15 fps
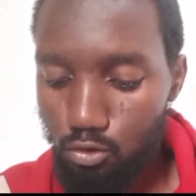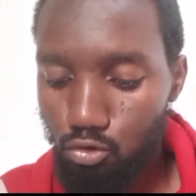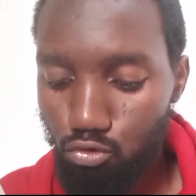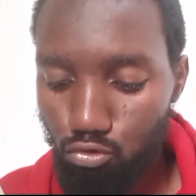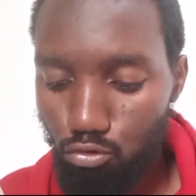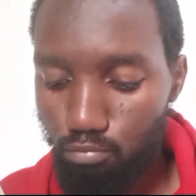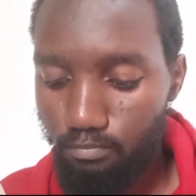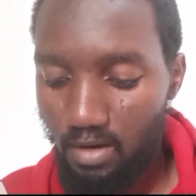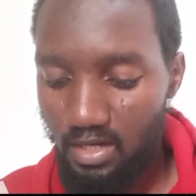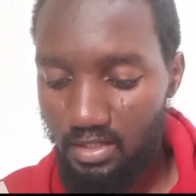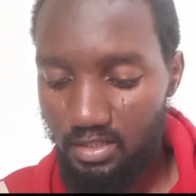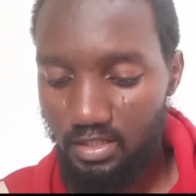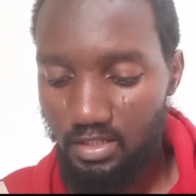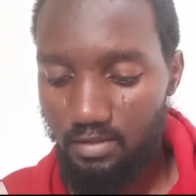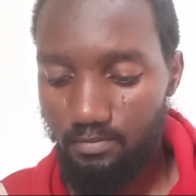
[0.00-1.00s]
euro per
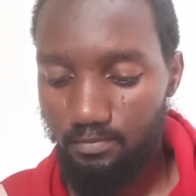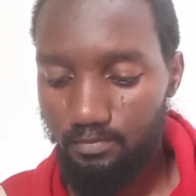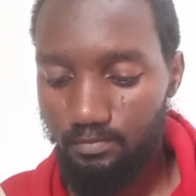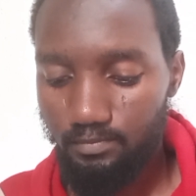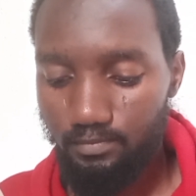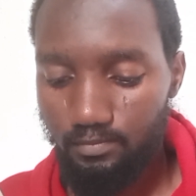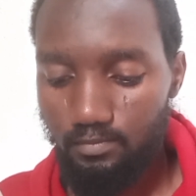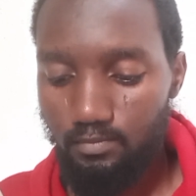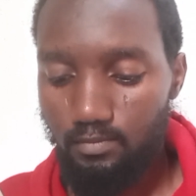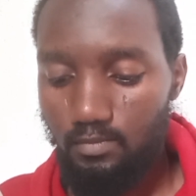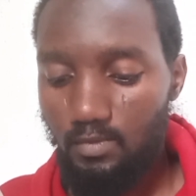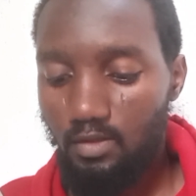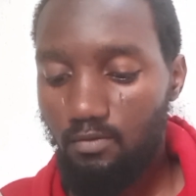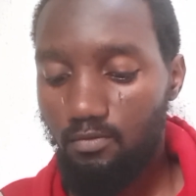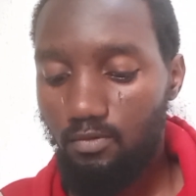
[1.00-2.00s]
year
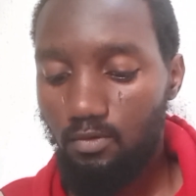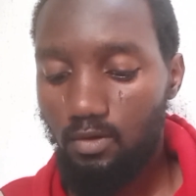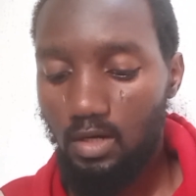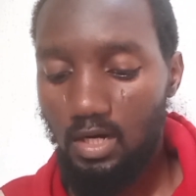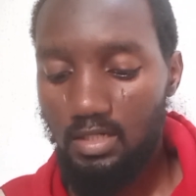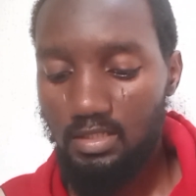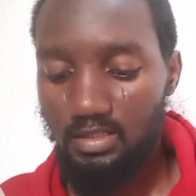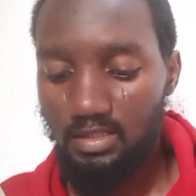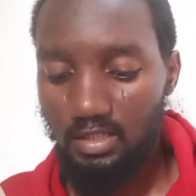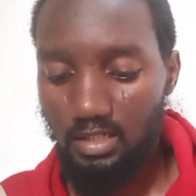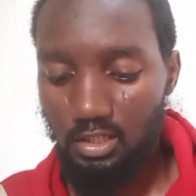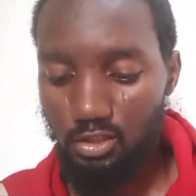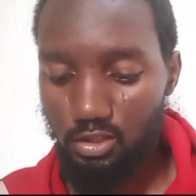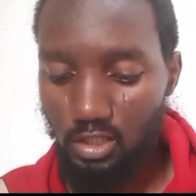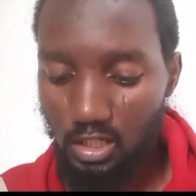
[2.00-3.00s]
for an
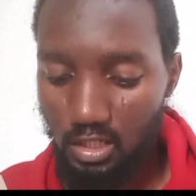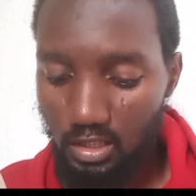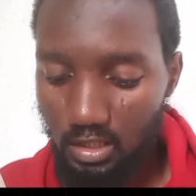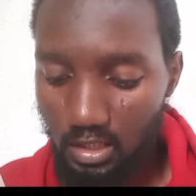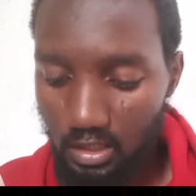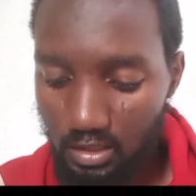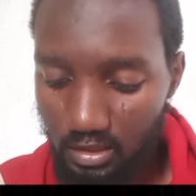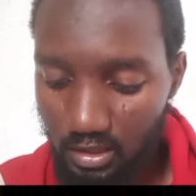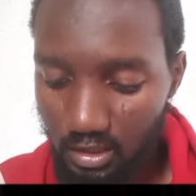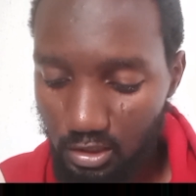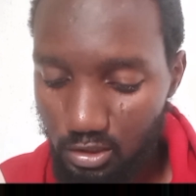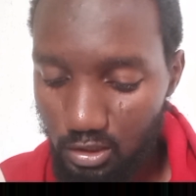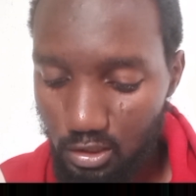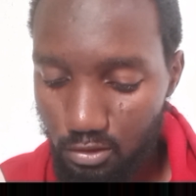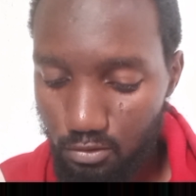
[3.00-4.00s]
international
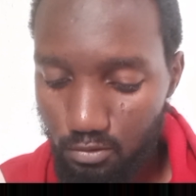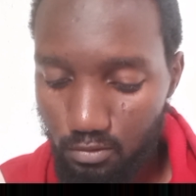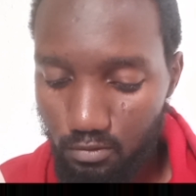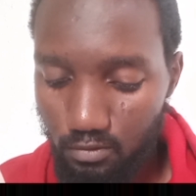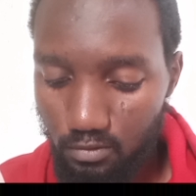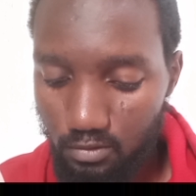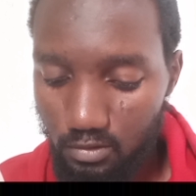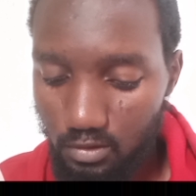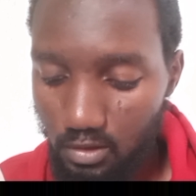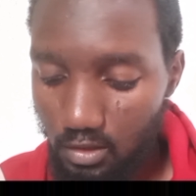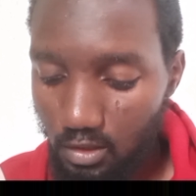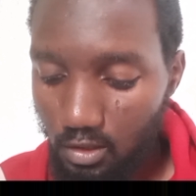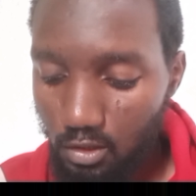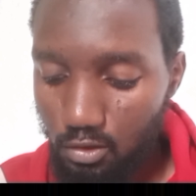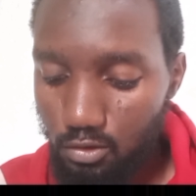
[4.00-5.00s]
student.
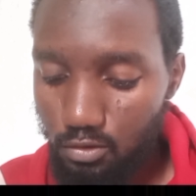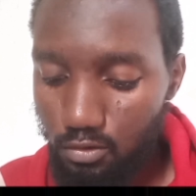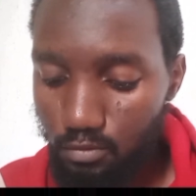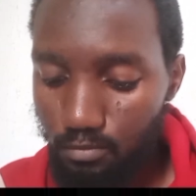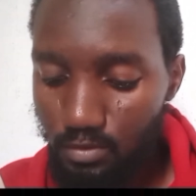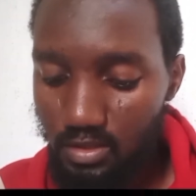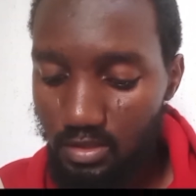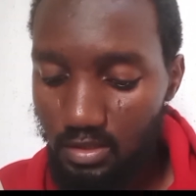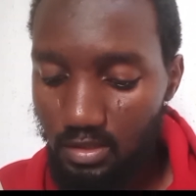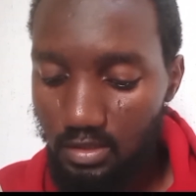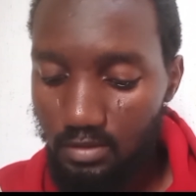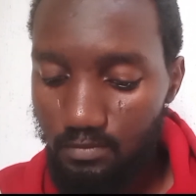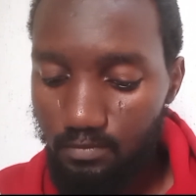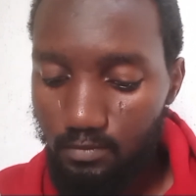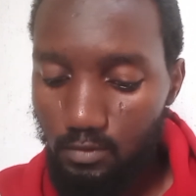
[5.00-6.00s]
So
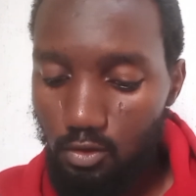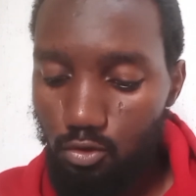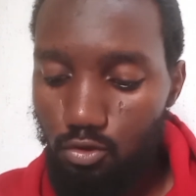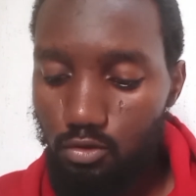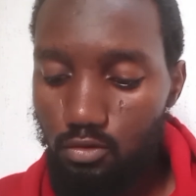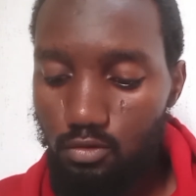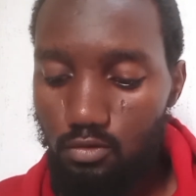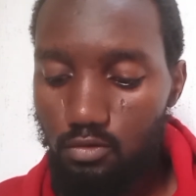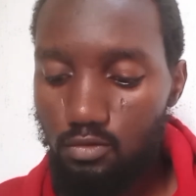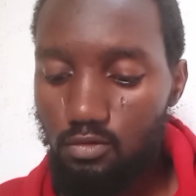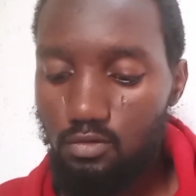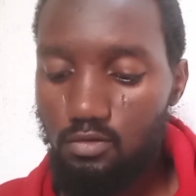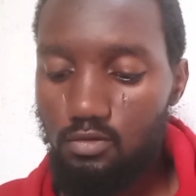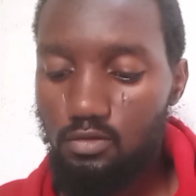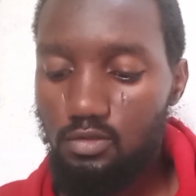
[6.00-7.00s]
basically, so
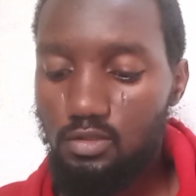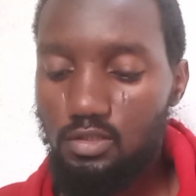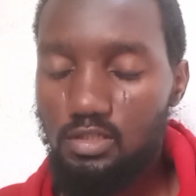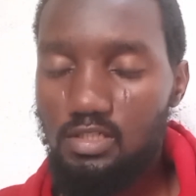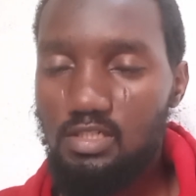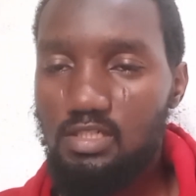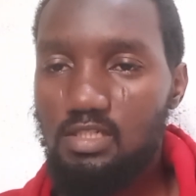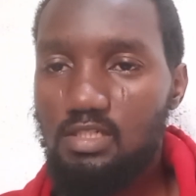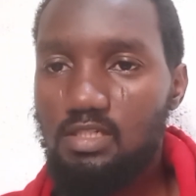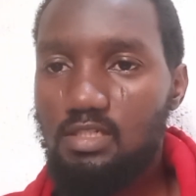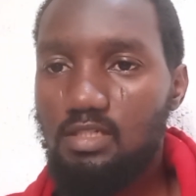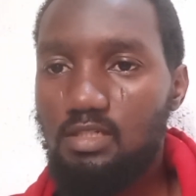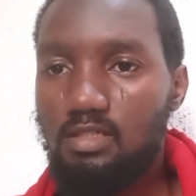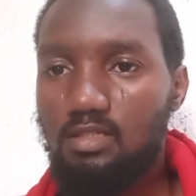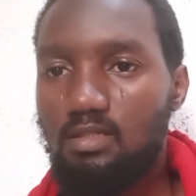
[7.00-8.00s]

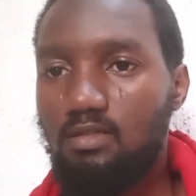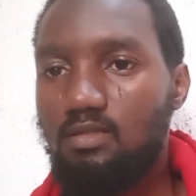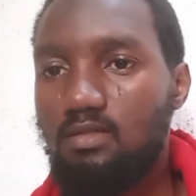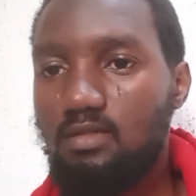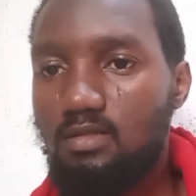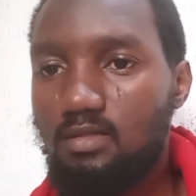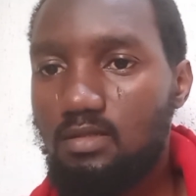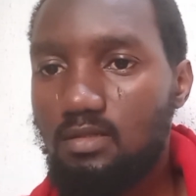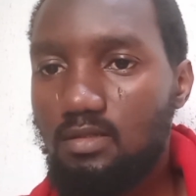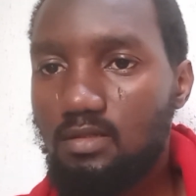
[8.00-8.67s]
it's